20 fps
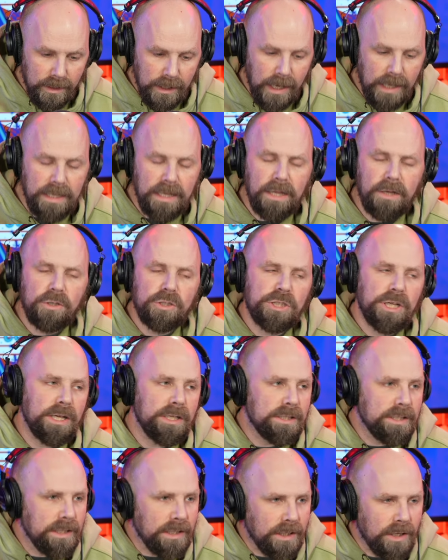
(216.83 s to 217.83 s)
And then they're
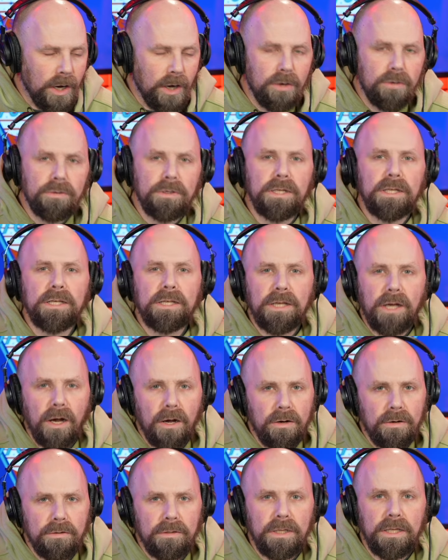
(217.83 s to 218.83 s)
chanting, Cody,
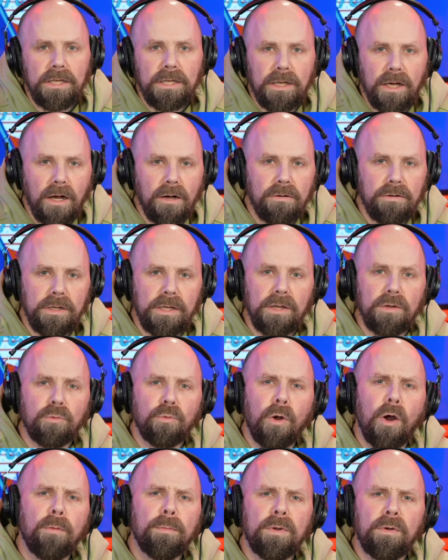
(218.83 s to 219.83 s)
Cody, Cody. And
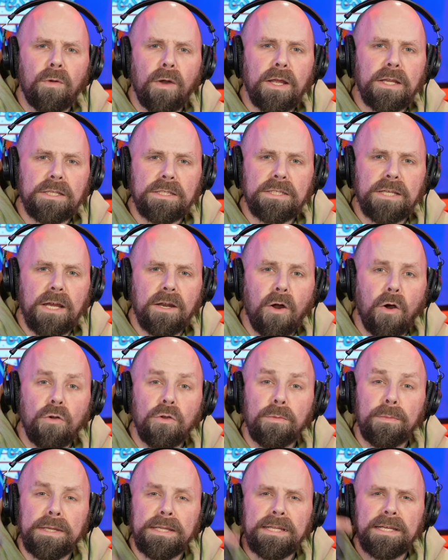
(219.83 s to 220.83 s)
Roman Reigns said, oh,
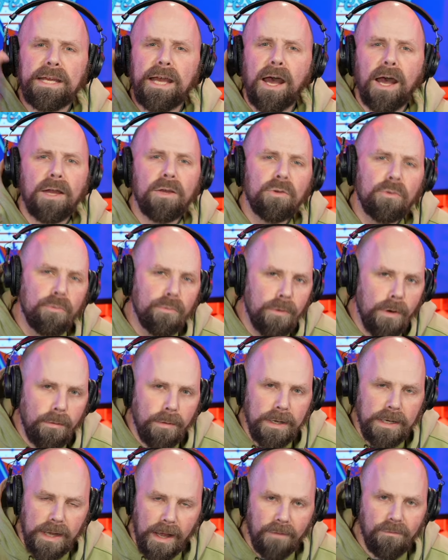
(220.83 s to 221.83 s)
you mean the guy who
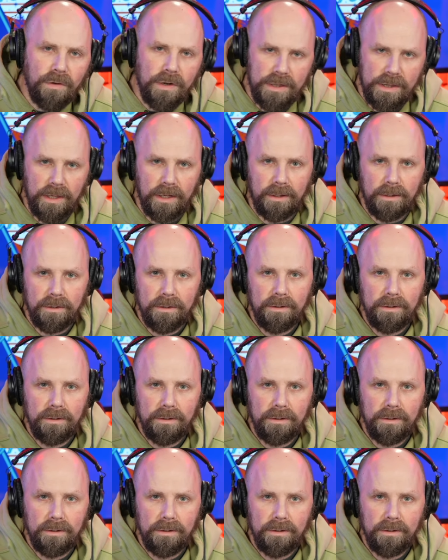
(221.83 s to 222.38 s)
ruined everything?